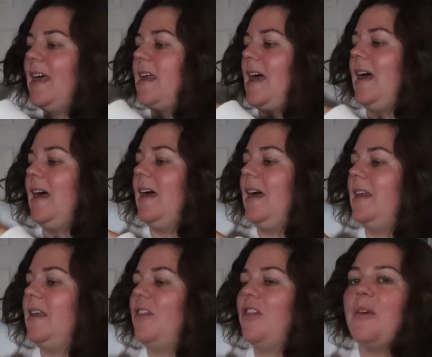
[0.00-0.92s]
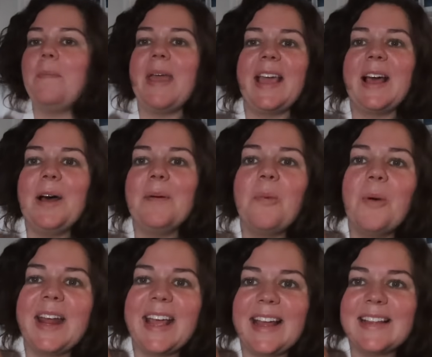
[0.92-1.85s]
and add the makeup
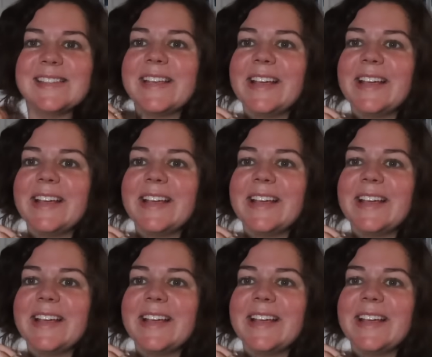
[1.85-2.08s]
when it gets